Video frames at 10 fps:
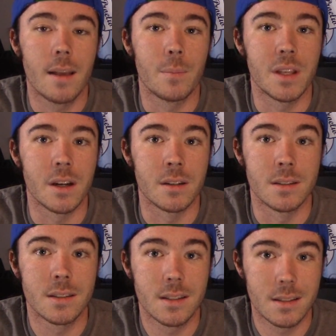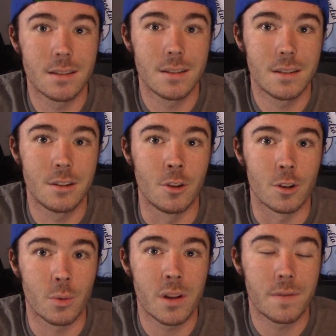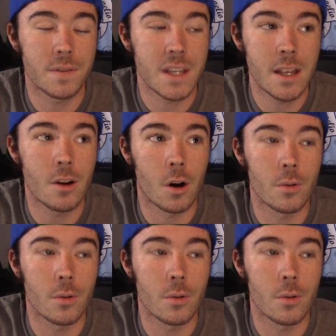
because 2015,